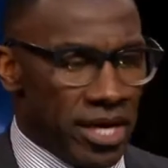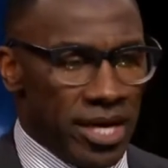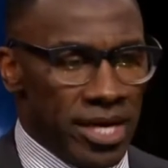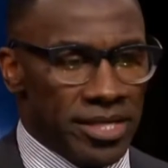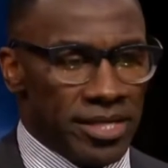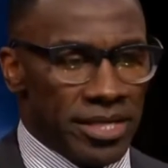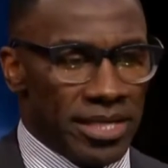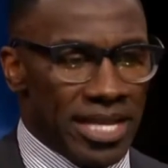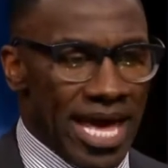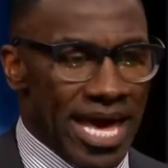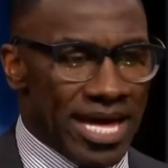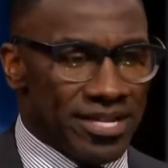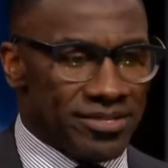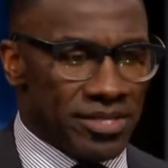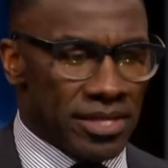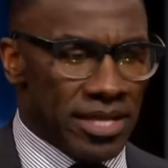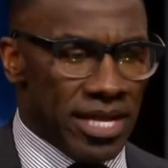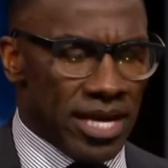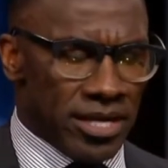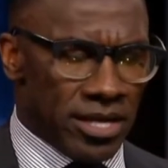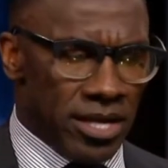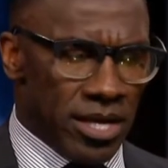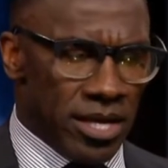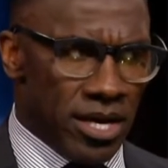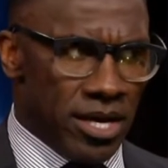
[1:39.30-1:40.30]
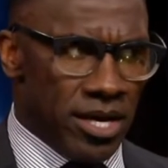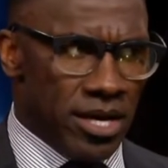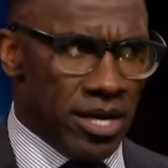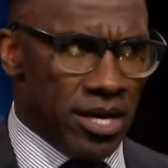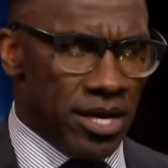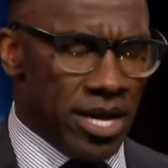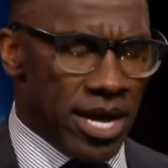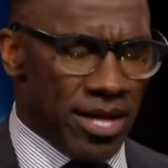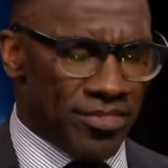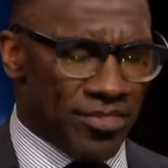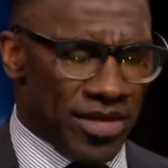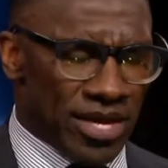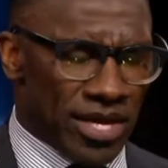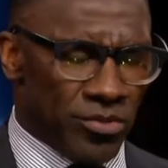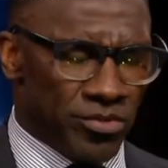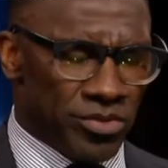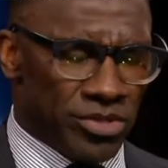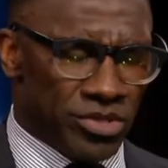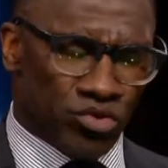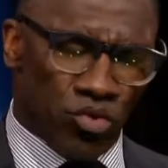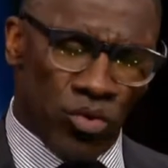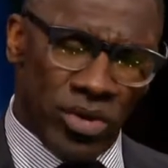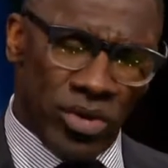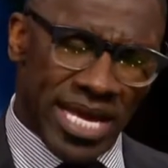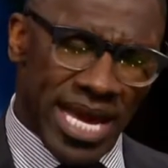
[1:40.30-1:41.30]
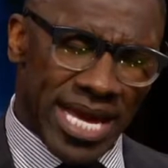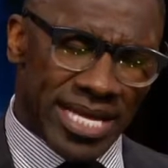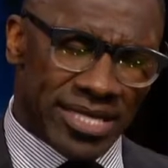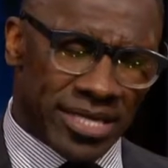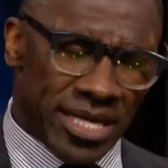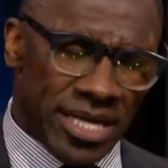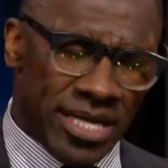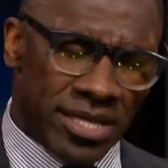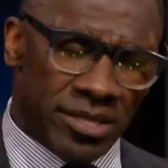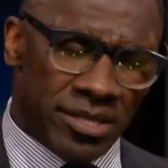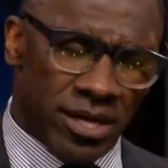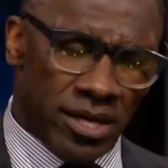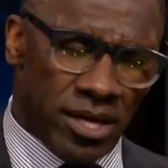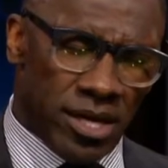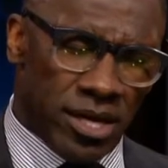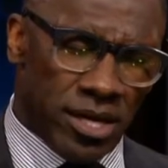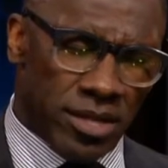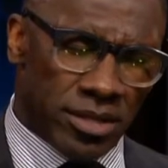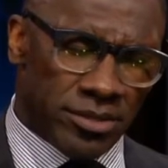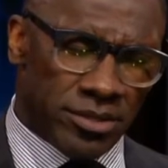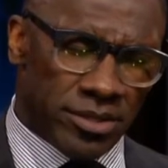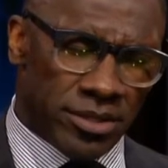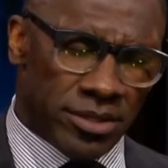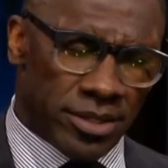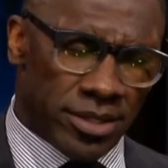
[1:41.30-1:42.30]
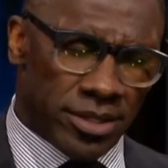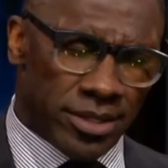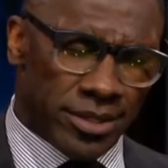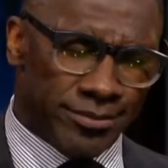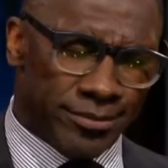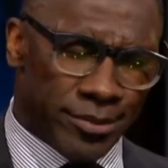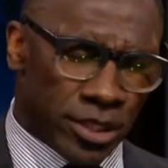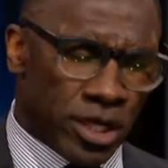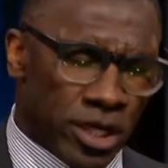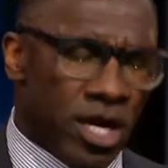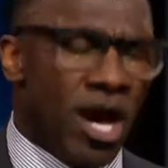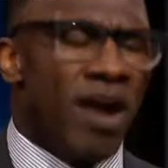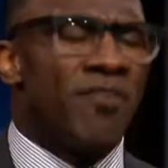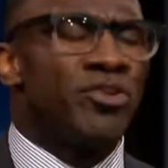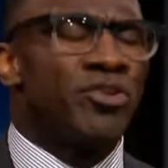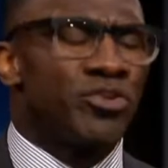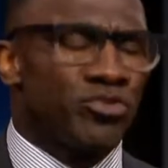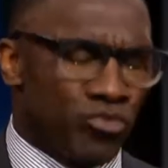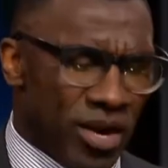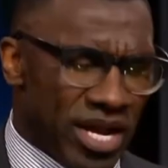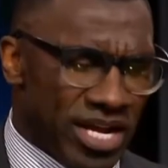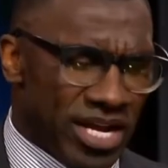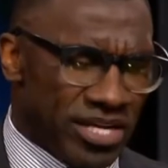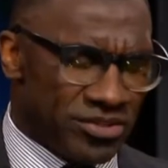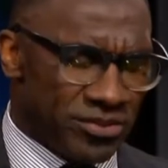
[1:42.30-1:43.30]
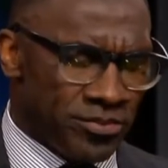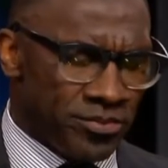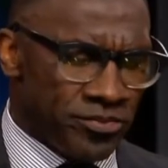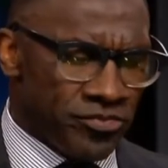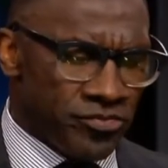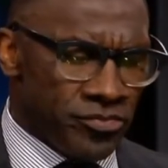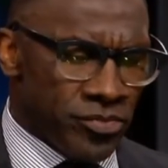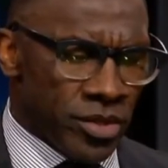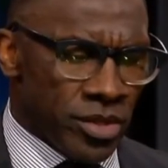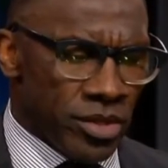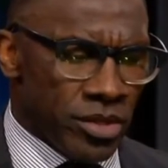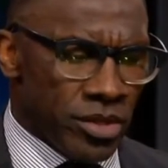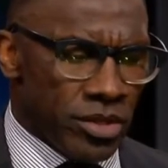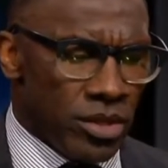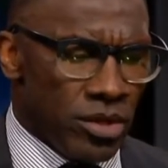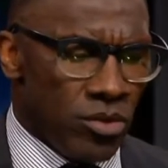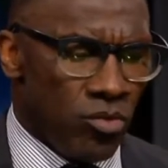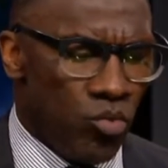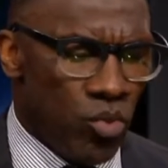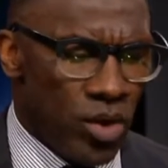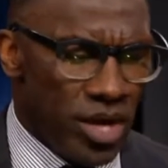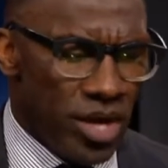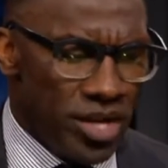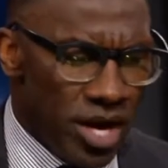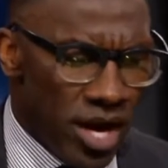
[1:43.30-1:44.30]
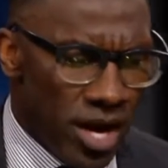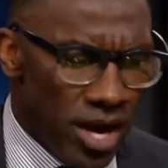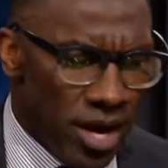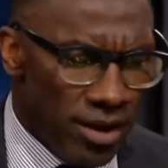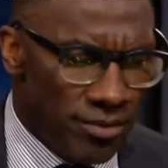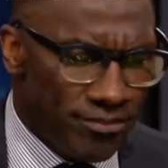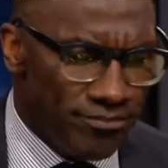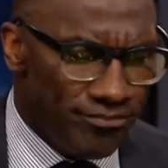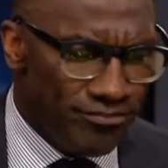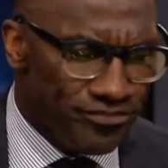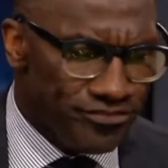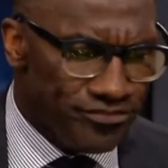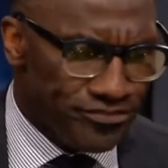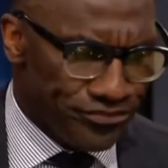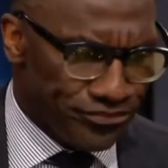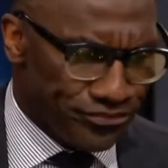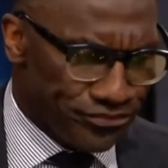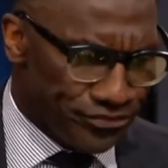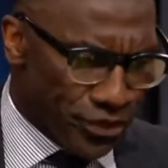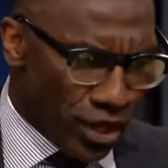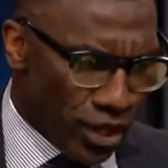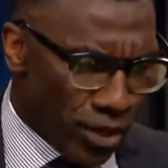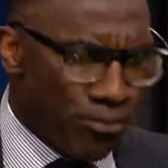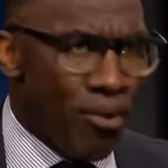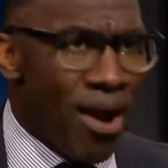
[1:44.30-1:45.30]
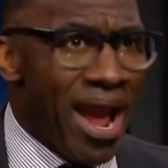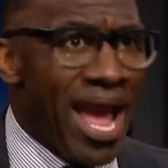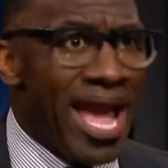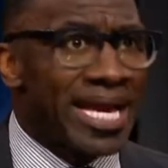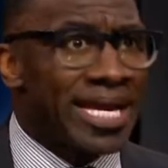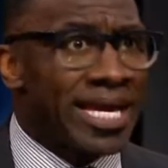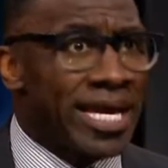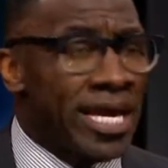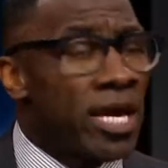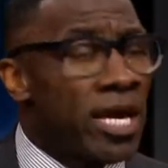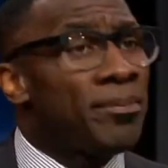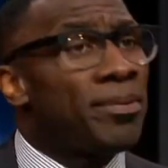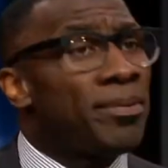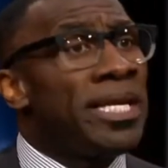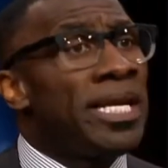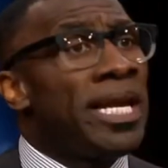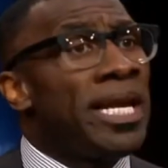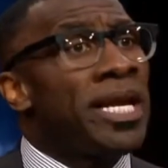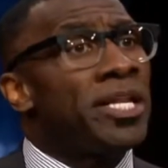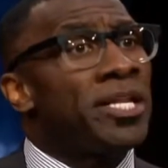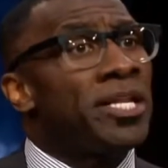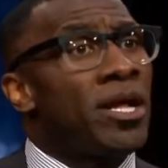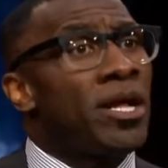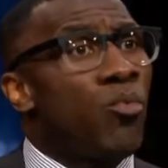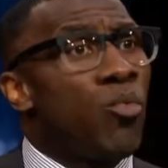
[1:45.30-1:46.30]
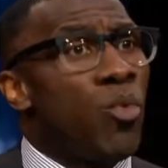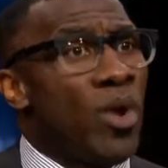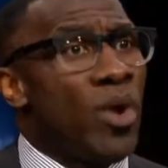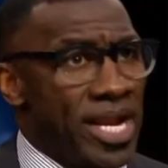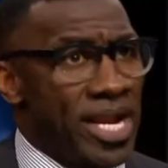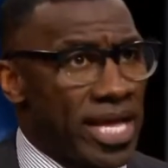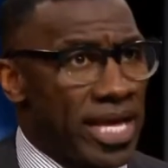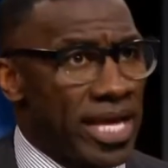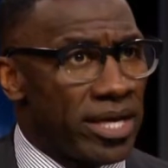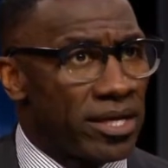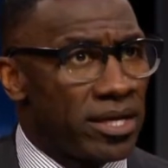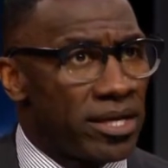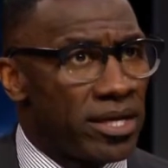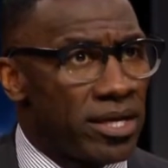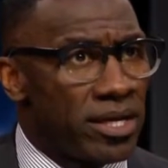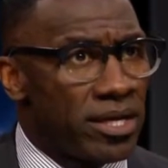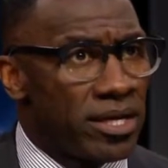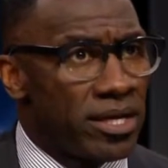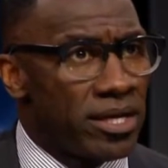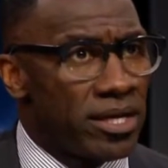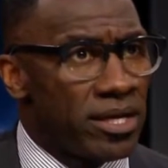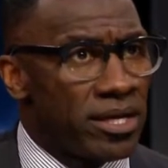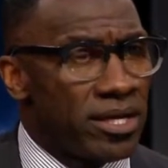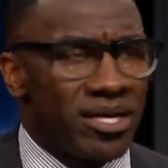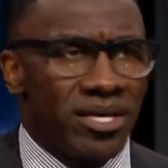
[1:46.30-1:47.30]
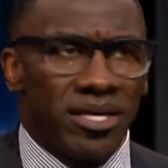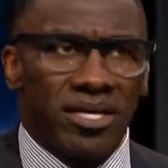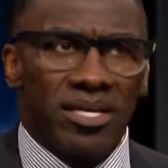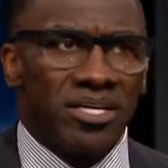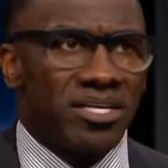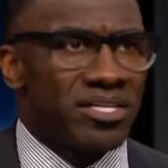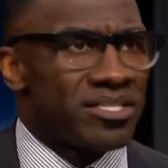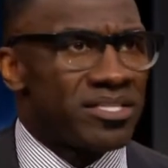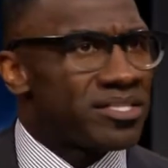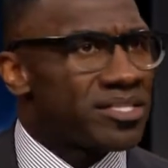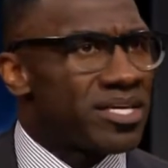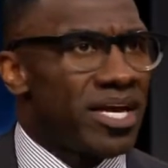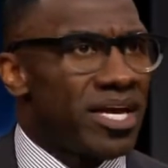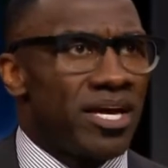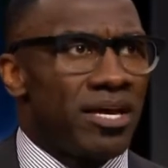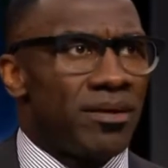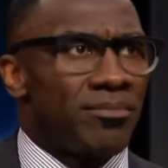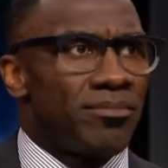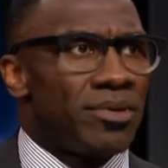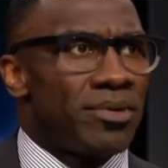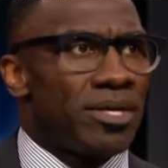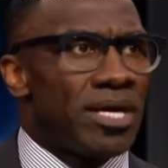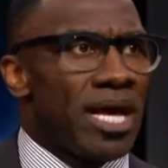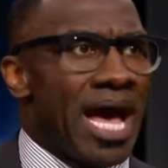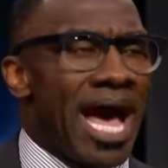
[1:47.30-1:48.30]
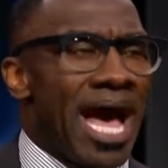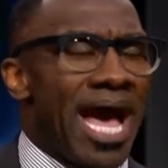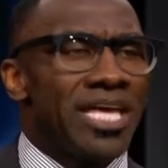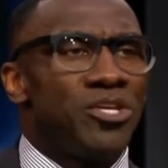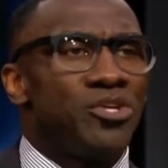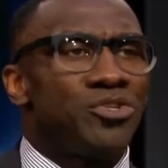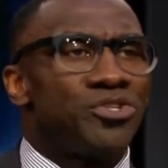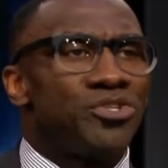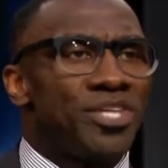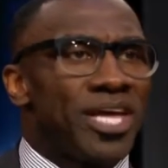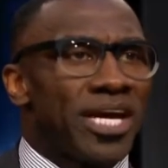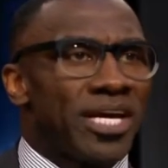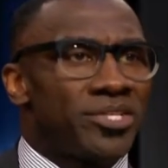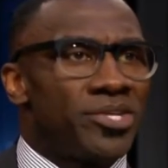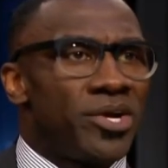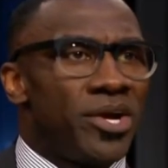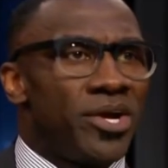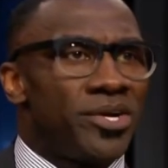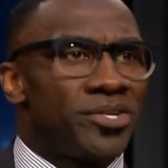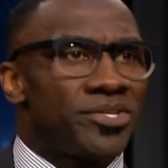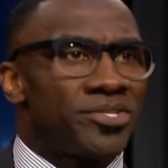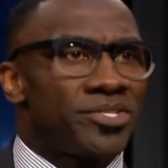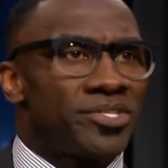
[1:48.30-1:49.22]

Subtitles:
in the last, I think it was 2018, the governor's race with Brian Kemp, he ended up winning. Skip, how you Secretary of